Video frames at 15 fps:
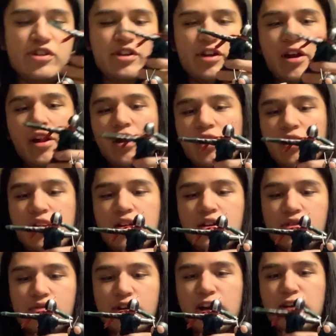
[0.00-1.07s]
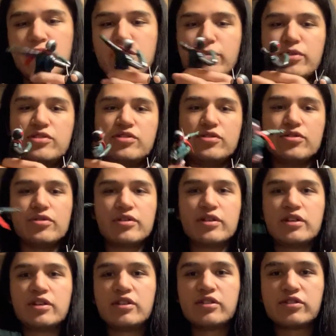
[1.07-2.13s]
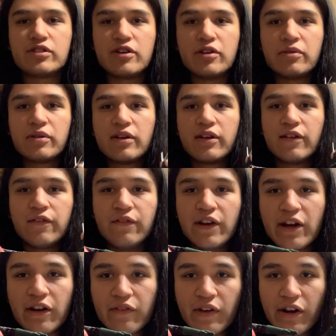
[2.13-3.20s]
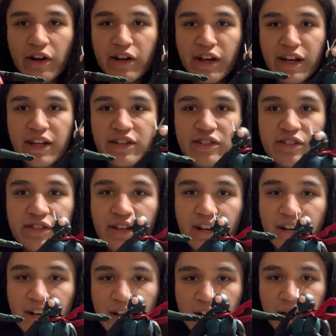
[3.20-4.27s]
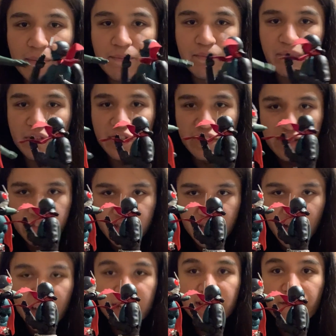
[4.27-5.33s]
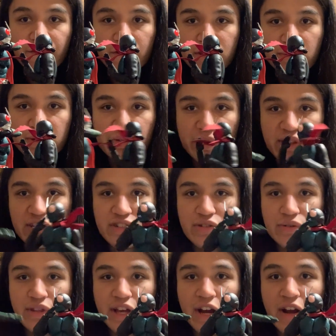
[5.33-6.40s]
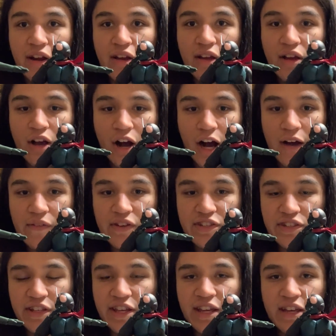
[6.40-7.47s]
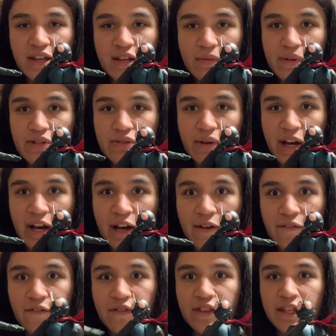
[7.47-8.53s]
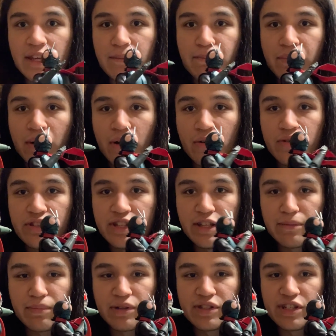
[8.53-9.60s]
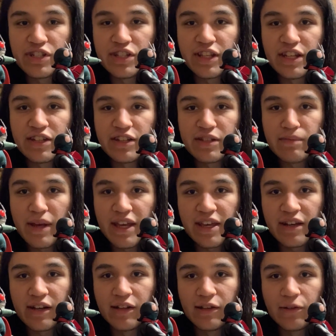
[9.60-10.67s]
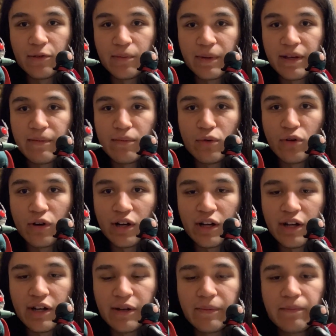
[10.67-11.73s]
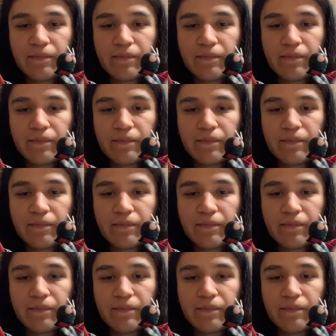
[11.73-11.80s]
here, rider number 2. So very, very nice. You can see the height difference between the two there. Obviously, we do have the posing position that does make it a little bit more